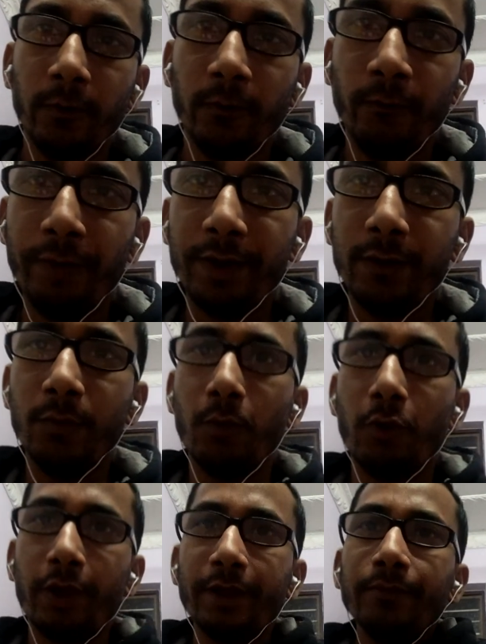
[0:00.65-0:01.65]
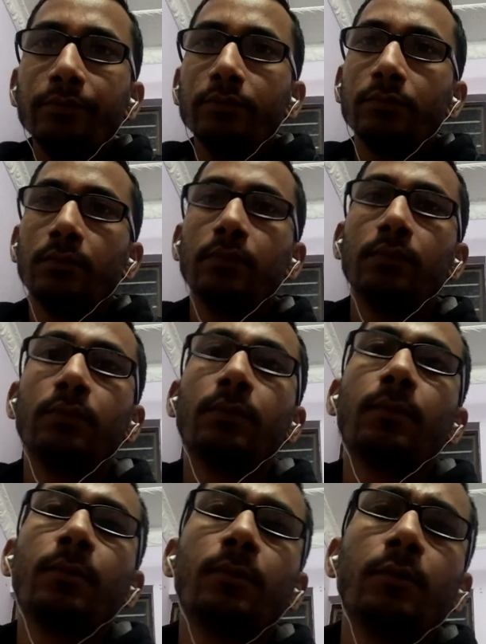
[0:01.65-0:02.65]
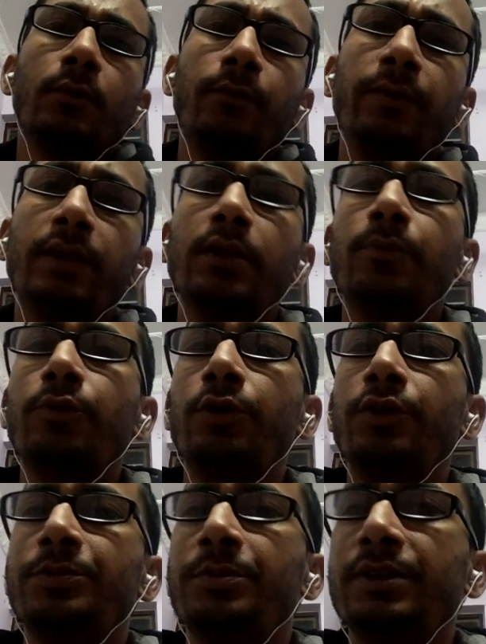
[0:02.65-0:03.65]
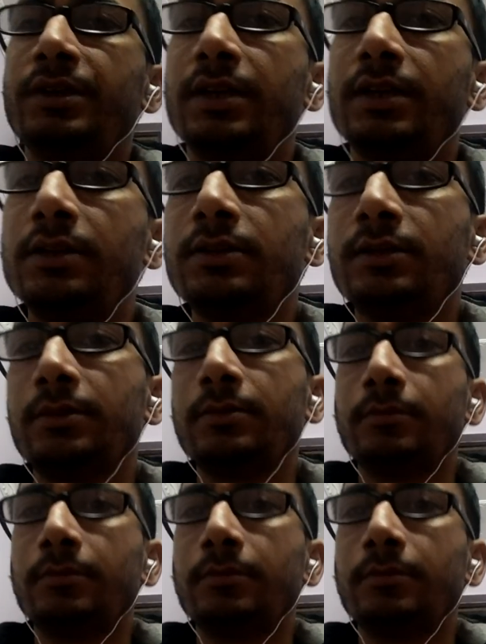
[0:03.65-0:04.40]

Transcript: Very good morning. Welcome to UPSC channels.